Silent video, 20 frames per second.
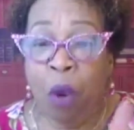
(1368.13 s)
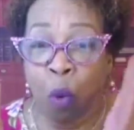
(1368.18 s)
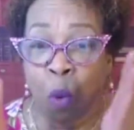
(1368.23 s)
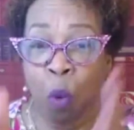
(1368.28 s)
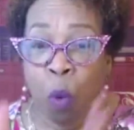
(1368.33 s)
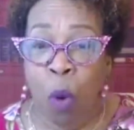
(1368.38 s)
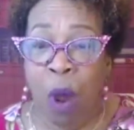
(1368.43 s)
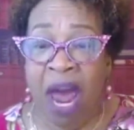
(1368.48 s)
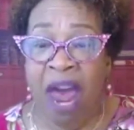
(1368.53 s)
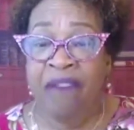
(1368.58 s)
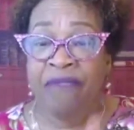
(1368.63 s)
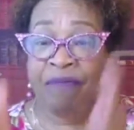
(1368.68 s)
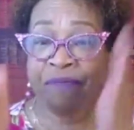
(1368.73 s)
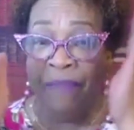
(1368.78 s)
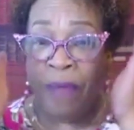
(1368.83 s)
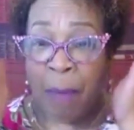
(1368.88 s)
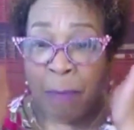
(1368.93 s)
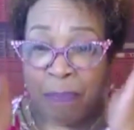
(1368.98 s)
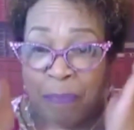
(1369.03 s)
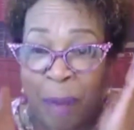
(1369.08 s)
with
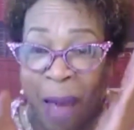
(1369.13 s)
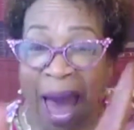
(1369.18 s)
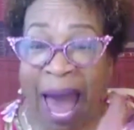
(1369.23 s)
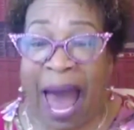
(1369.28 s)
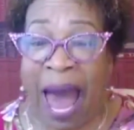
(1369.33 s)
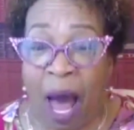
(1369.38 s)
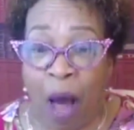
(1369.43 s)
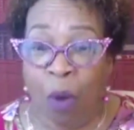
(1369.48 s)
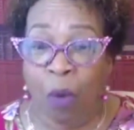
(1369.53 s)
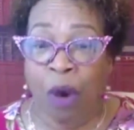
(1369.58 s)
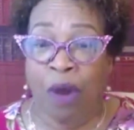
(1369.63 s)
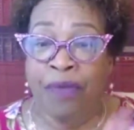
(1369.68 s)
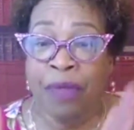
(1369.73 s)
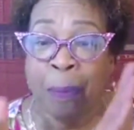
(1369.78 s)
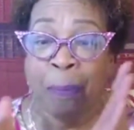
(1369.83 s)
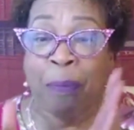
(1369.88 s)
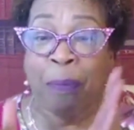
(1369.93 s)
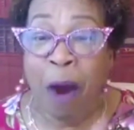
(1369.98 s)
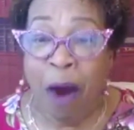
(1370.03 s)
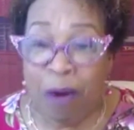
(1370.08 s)
the power,
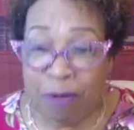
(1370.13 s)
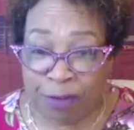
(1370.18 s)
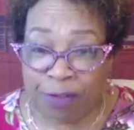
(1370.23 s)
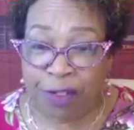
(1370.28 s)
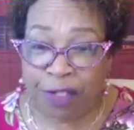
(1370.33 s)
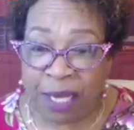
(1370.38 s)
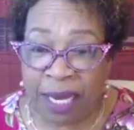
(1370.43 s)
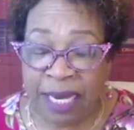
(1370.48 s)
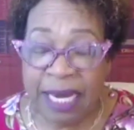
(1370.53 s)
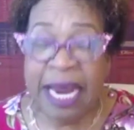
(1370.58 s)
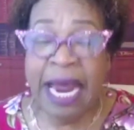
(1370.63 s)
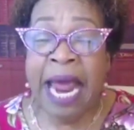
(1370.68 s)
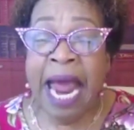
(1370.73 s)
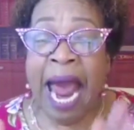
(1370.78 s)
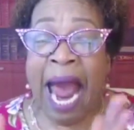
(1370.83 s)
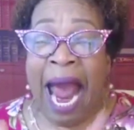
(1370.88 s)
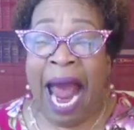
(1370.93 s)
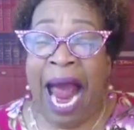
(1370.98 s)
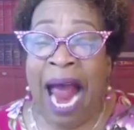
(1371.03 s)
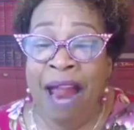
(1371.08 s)
the person,
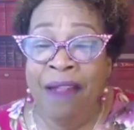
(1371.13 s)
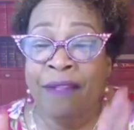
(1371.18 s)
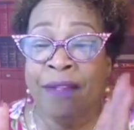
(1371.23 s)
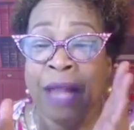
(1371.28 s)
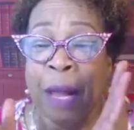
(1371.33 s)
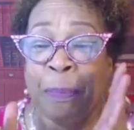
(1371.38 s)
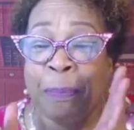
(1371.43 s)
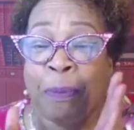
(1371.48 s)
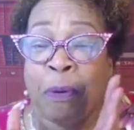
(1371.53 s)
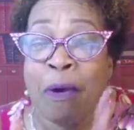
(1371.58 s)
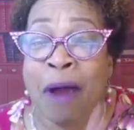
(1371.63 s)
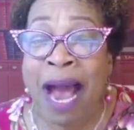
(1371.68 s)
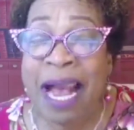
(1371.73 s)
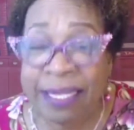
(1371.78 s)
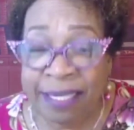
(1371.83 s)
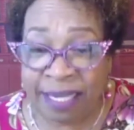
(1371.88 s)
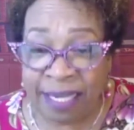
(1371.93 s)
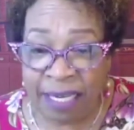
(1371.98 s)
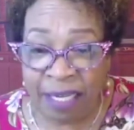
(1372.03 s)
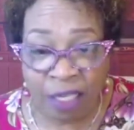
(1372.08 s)
and the
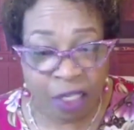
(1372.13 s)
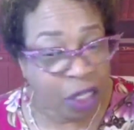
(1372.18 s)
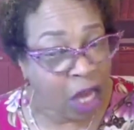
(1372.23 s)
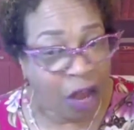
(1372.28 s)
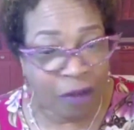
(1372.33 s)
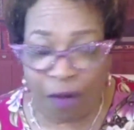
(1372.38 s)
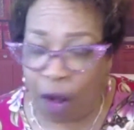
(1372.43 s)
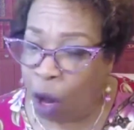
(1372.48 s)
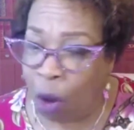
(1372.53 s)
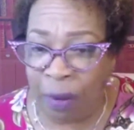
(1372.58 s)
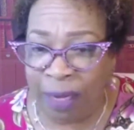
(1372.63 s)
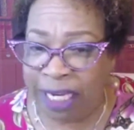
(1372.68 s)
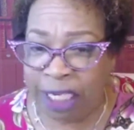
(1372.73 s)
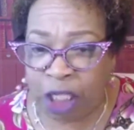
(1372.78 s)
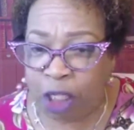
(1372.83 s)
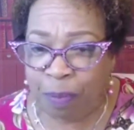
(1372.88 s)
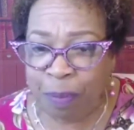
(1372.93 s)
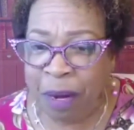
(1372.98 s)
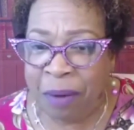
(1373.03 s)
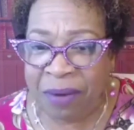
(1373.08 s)
presence of Holy
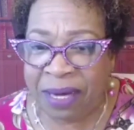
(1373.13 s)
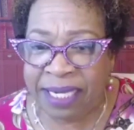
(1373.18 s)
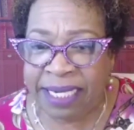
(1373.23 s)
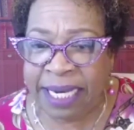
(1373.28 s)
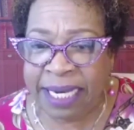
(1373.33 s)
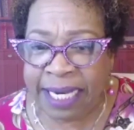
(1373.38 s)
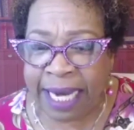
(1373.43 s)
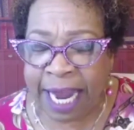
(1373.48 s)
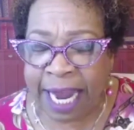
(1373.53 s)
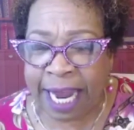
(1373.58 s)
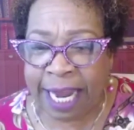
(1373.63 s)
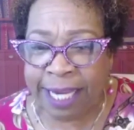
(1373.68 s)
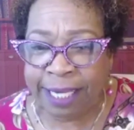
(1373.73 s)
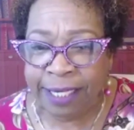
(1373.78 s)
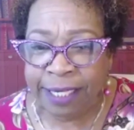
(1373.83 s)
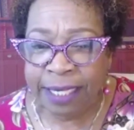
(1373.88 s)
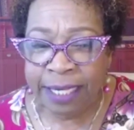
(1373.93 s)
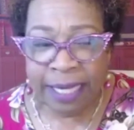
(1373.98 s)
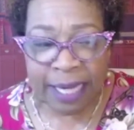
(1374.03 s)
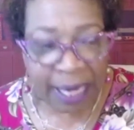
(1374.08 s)
Spirit today
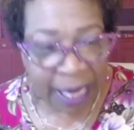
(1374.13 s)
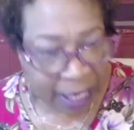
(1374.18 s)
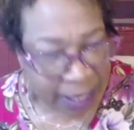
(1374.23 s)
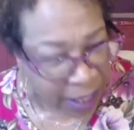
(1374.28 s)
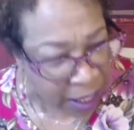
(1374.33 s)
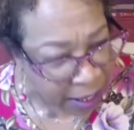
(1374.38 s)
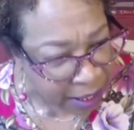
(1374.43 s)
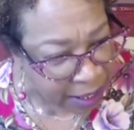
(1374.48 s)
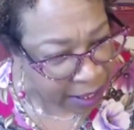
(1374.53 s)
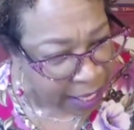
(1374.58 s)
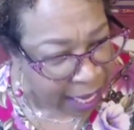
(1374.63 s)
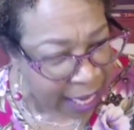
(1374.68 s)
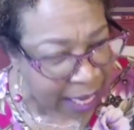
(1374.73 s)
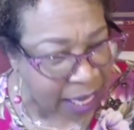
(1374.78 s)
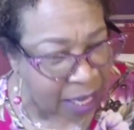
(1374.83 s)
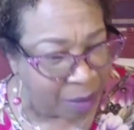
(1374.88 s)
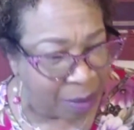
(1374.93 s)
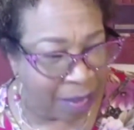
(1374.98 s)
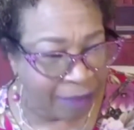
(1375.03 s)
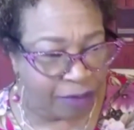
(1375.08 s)
in the
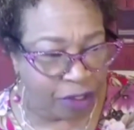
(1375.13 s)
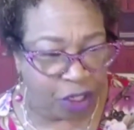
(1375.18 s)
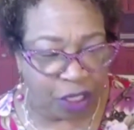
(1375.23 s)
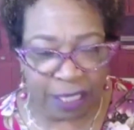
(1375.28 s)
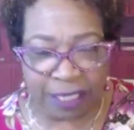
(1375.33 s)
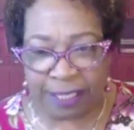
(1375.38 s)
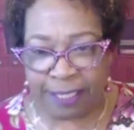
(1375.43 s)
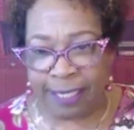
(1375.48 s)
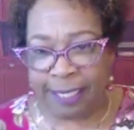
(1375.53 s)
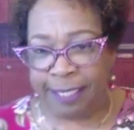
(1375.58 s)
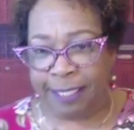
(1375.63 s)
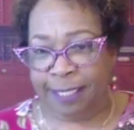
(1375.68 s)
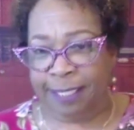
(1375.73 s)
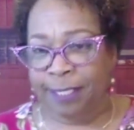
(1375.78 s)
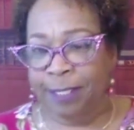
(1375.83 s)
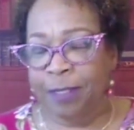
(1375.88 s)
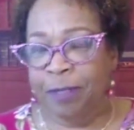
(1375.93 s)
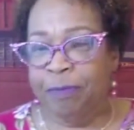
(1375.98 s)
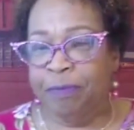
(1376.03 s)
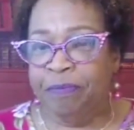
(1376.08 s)
name of
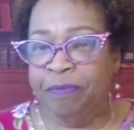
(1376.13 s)
Jesus.